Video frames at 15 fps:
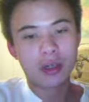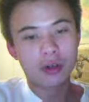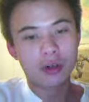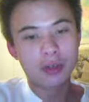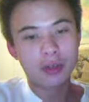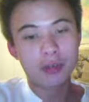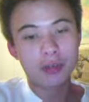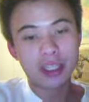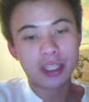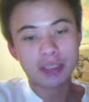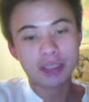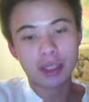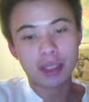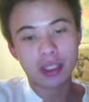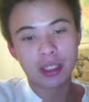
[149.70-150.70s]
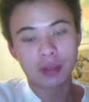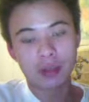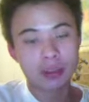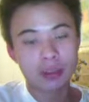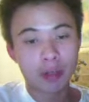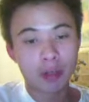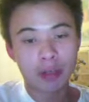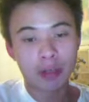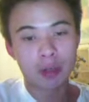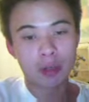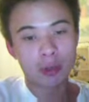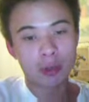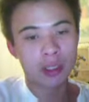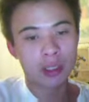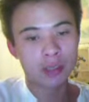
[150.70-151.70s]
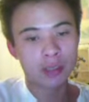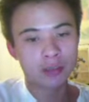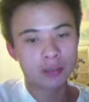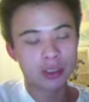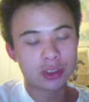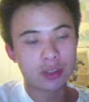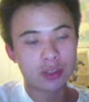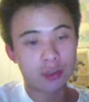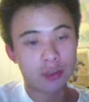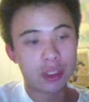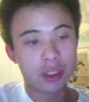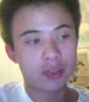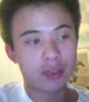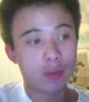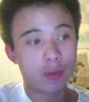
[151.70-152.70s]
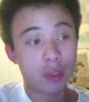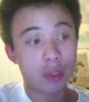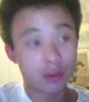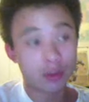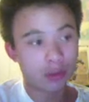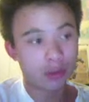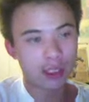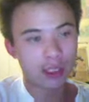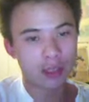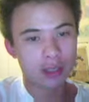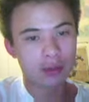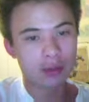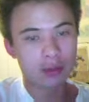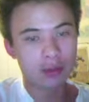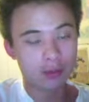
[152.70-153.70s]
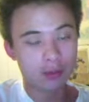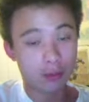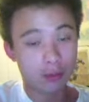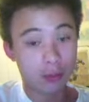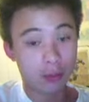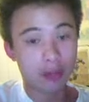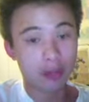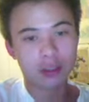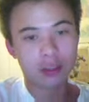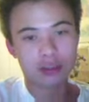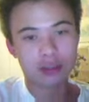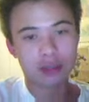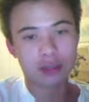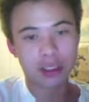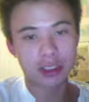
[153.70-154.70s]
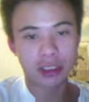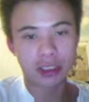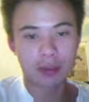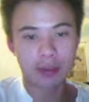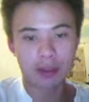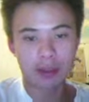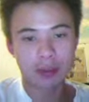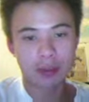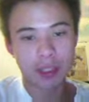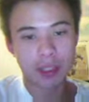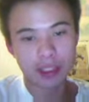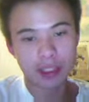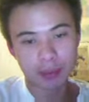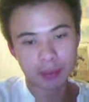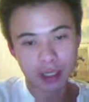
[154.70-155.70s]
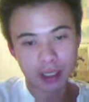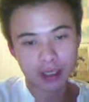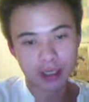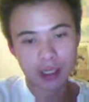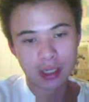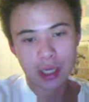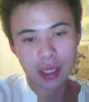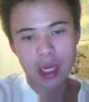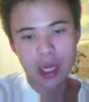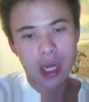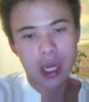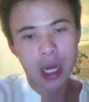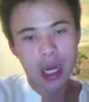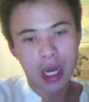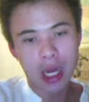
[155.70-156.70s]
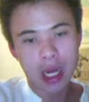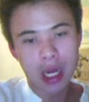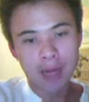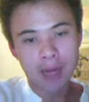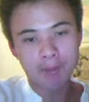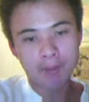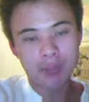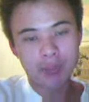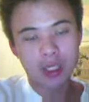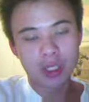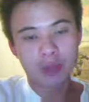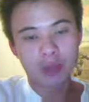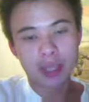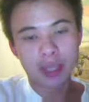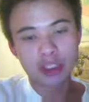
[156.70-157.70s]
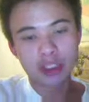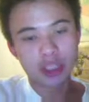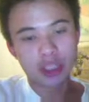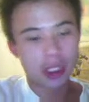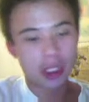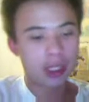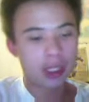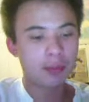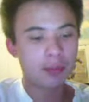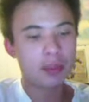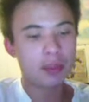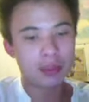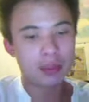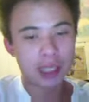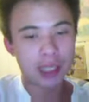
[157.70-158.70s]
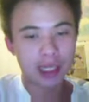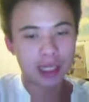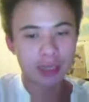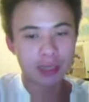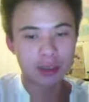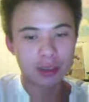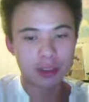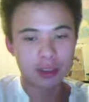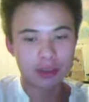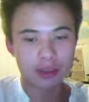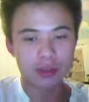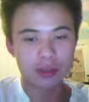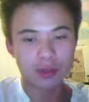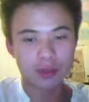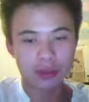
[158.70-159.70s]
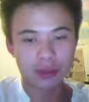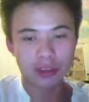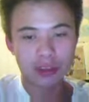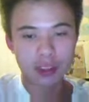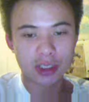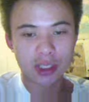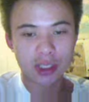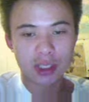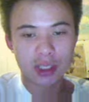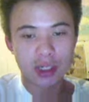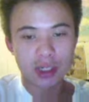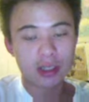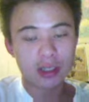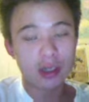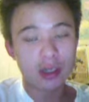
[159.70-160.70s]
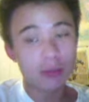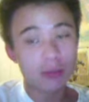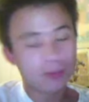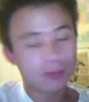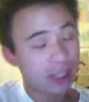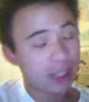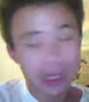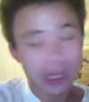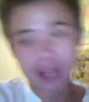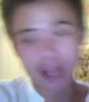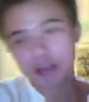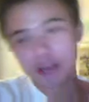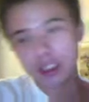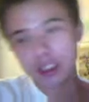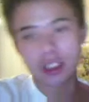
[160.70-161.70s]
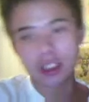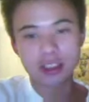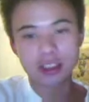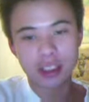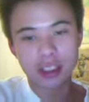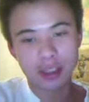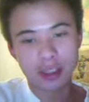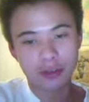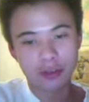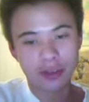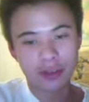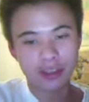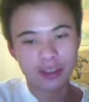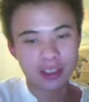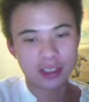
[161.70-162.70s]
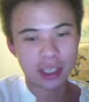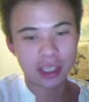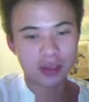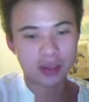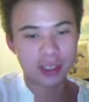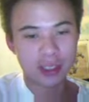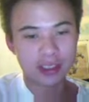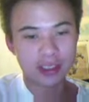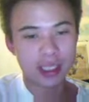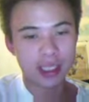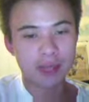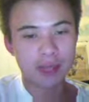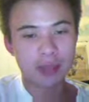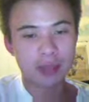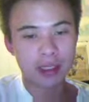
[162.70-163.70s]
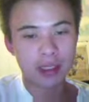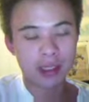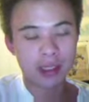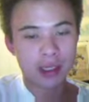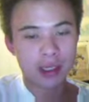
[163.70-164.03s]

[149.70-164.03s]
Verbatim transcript: Only bright spot here was Mario Williams, who played wonderfully. Mario's really shaping out to be a nice pick. Um, you know, Matt Schaub had a couple of turnovers. Oh, well, Andre Johnson, in all fairness, did have a nice game, but,